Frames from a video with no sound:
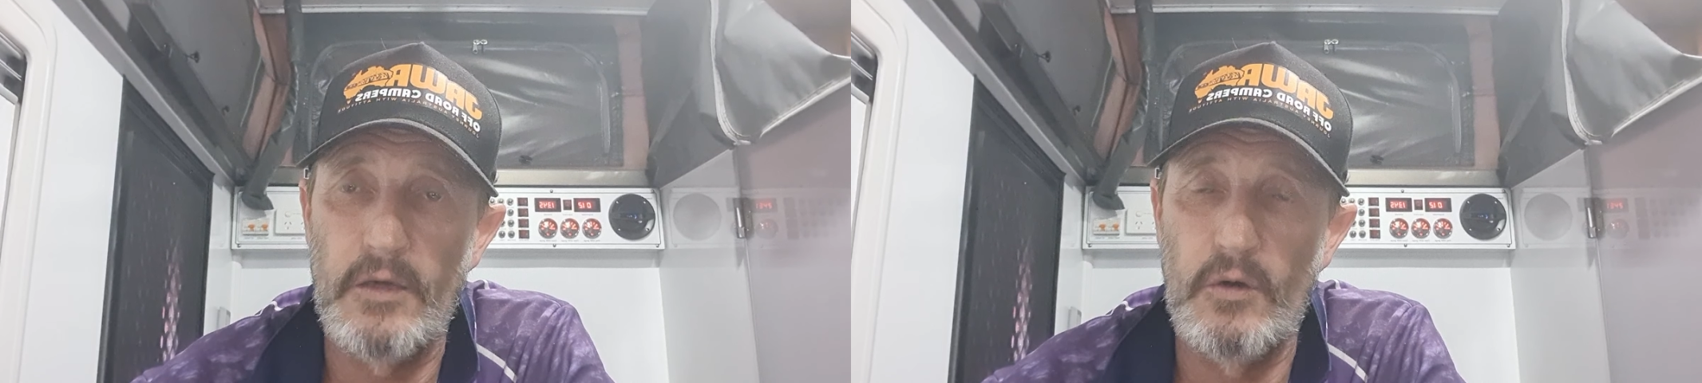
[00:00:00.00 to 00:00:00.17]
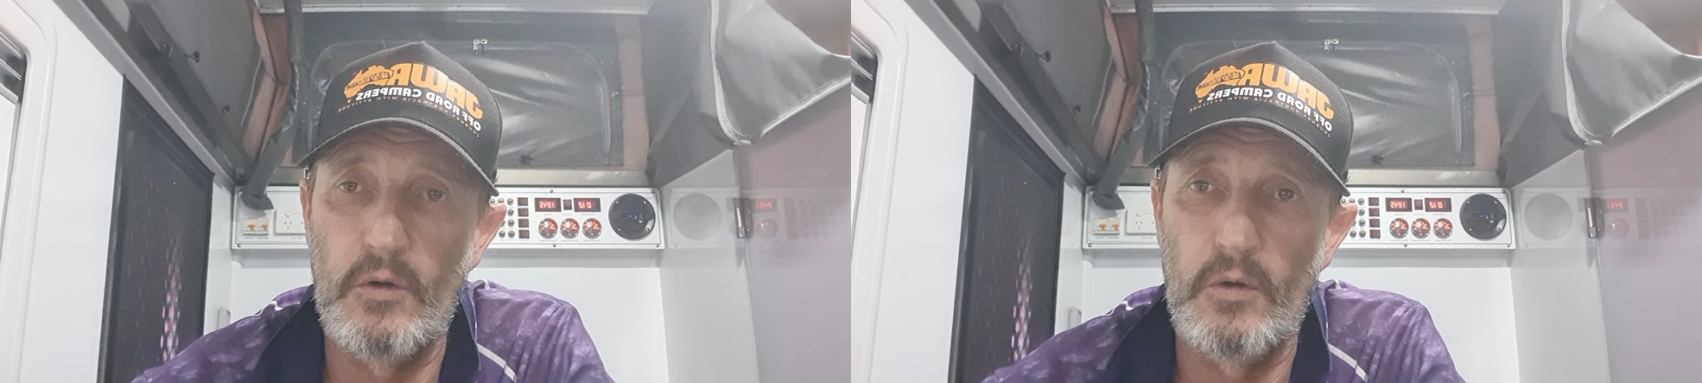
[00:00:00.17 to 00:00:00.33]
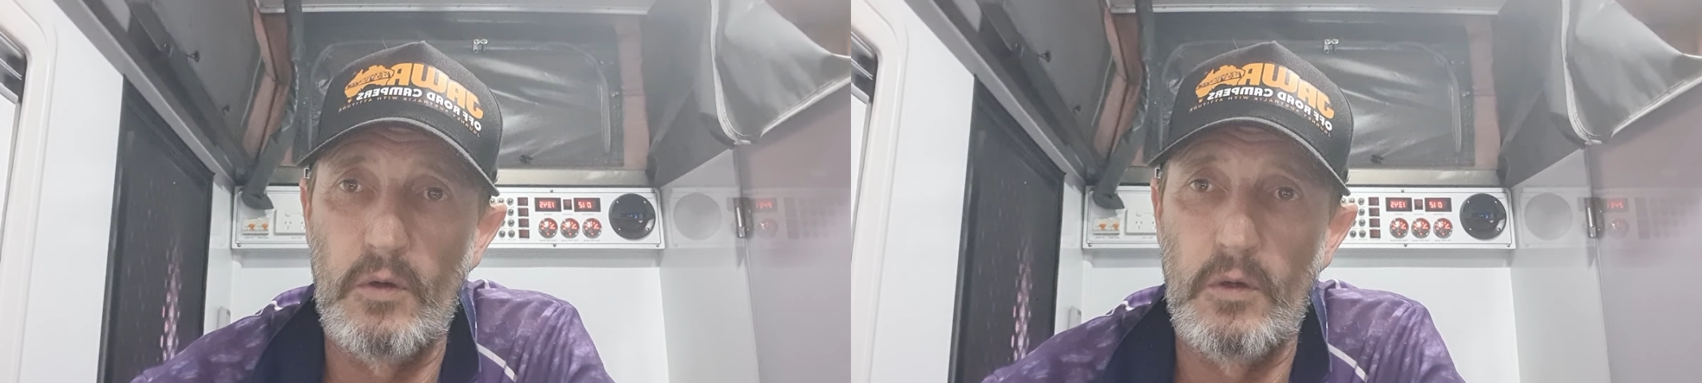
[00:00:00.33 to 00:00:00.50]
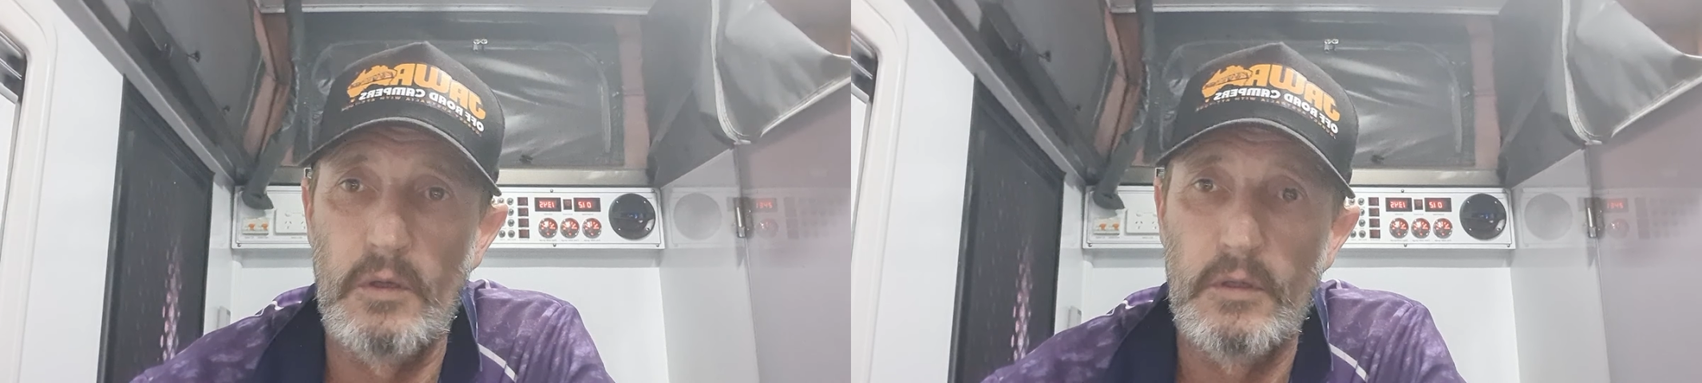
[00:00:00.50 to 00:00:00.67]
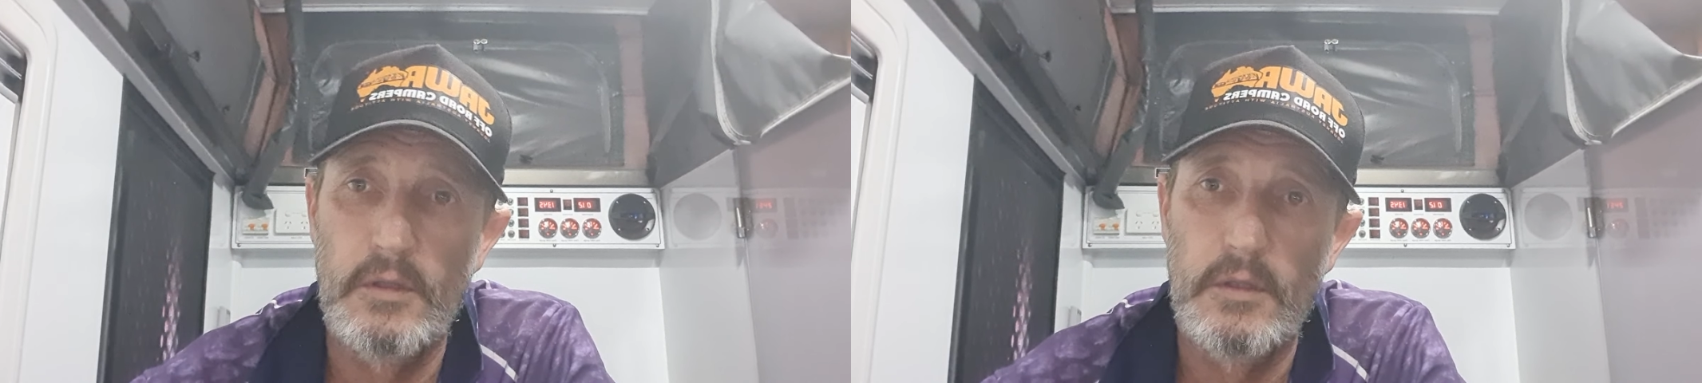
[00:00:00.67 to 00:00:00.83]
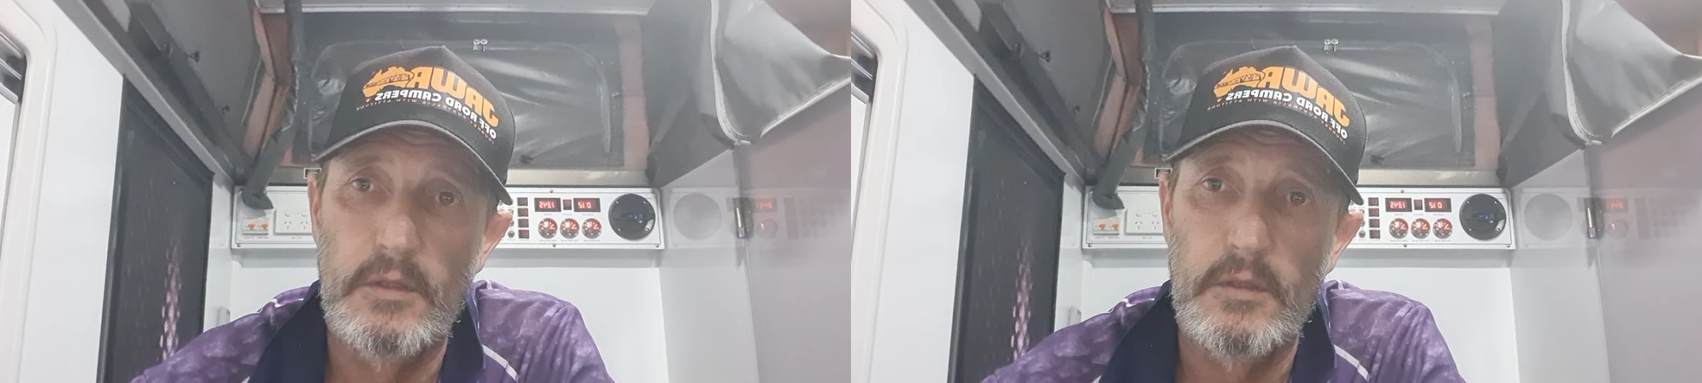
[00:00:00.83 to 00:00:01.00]
or
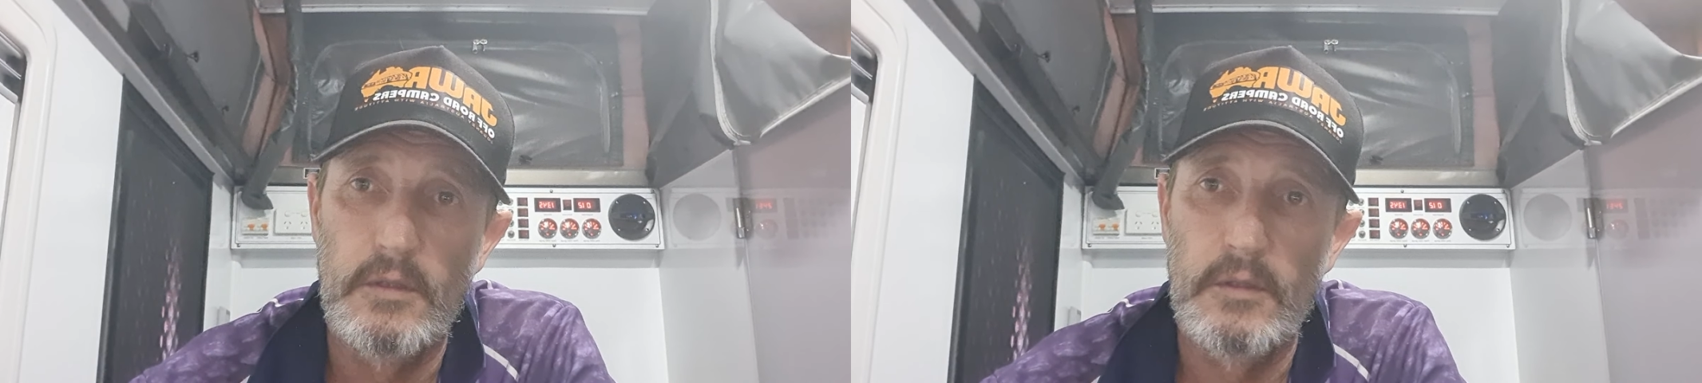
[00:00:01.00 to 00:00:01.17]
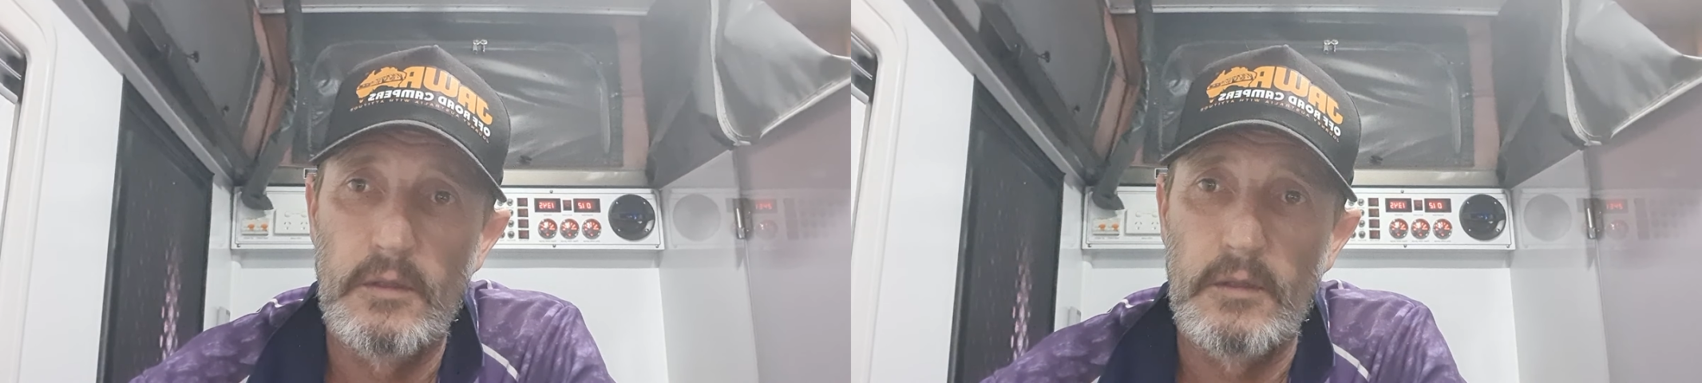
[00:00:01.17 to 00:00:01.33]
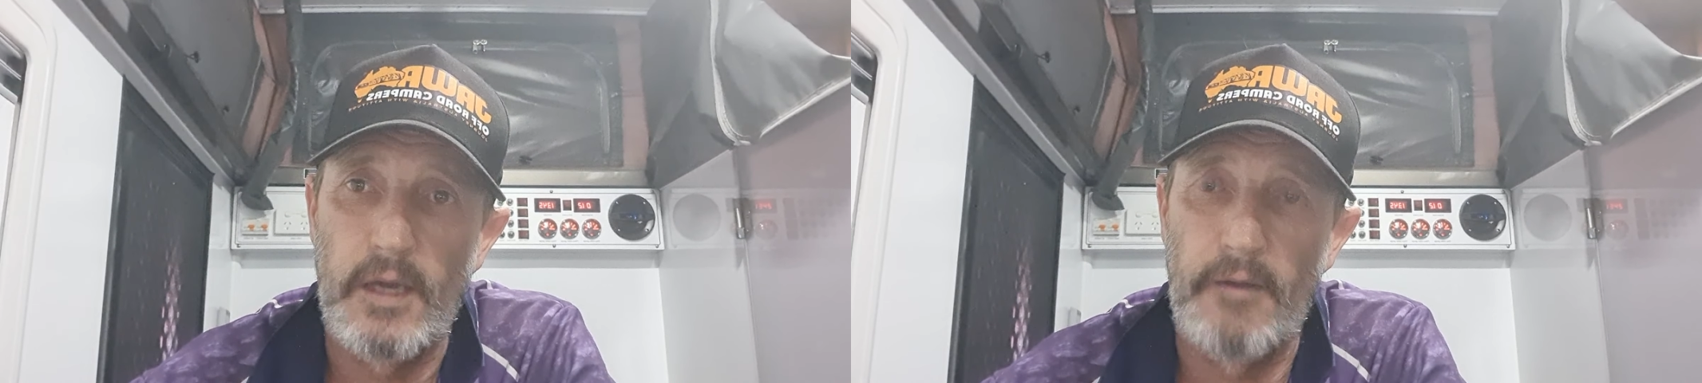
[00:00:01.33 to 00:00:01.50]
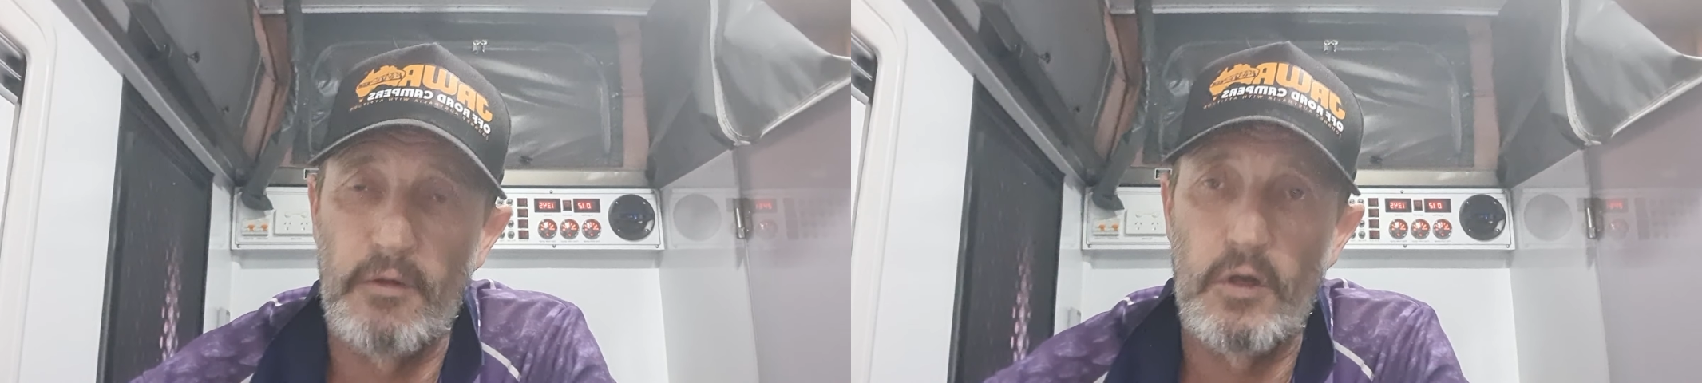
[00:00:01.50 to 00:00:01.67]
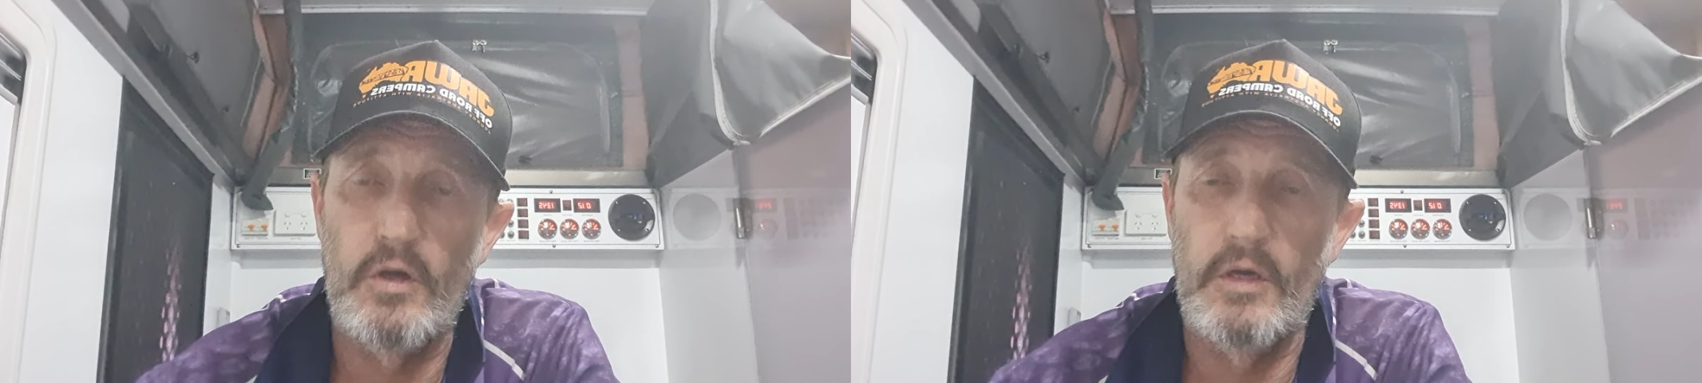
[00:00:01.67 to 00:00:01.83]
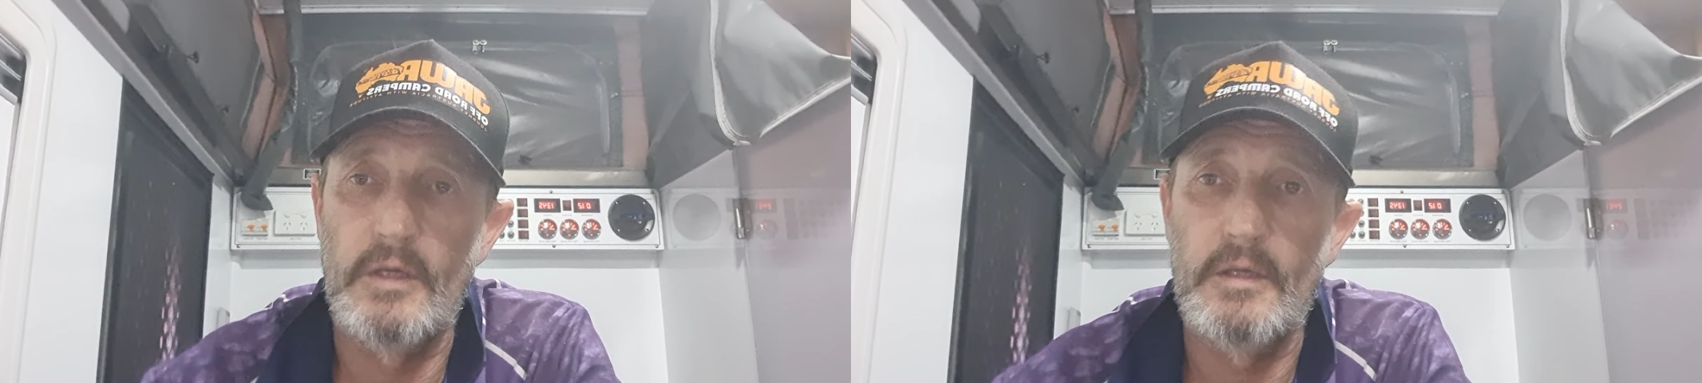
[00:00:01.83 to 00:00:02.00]
have
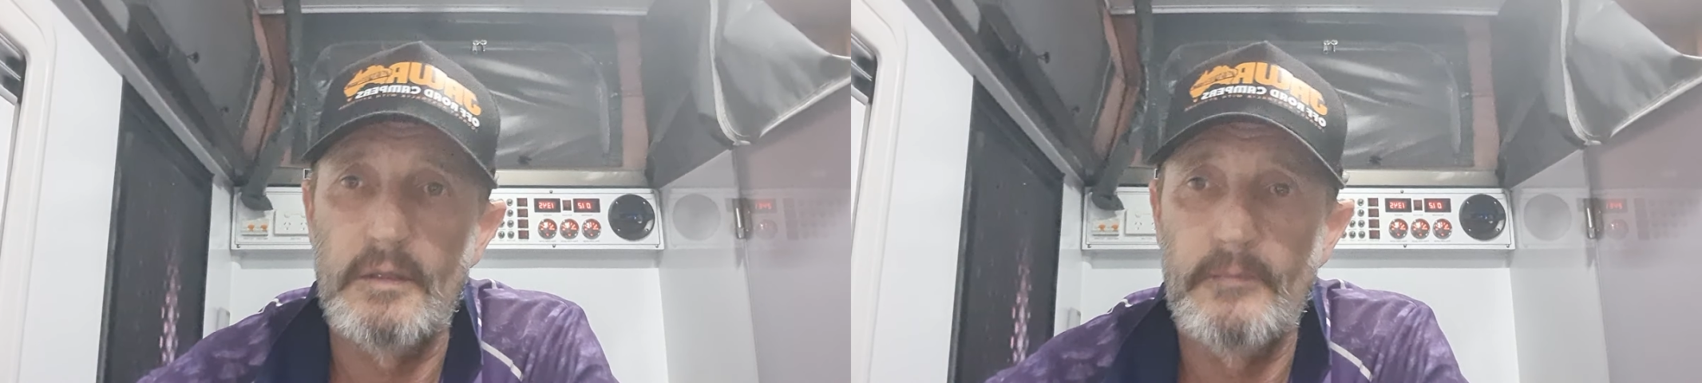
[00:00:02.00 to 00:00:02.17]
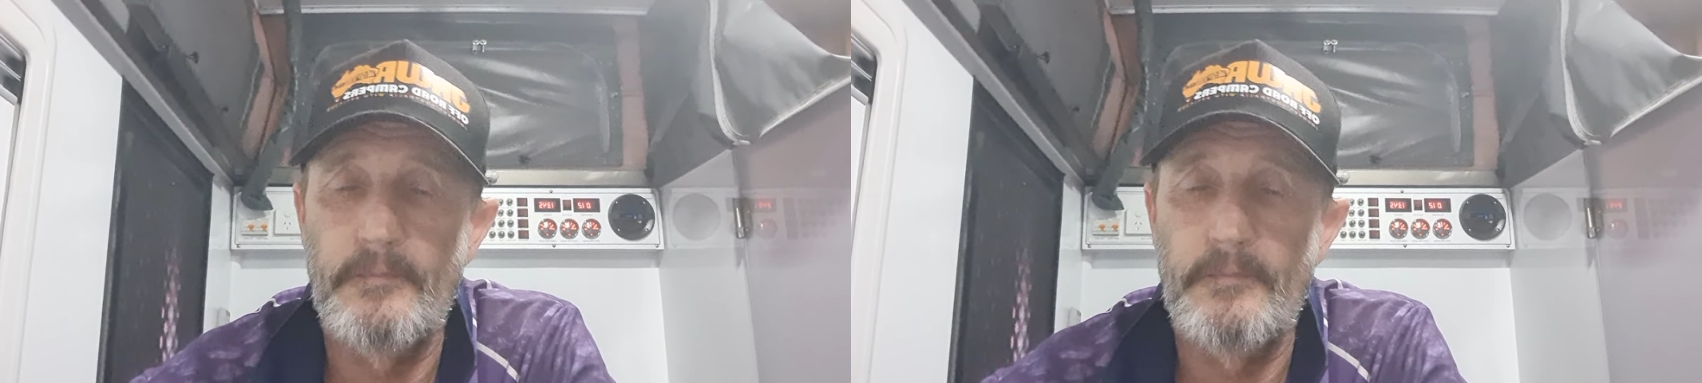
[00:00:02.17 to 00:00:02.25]
learnt,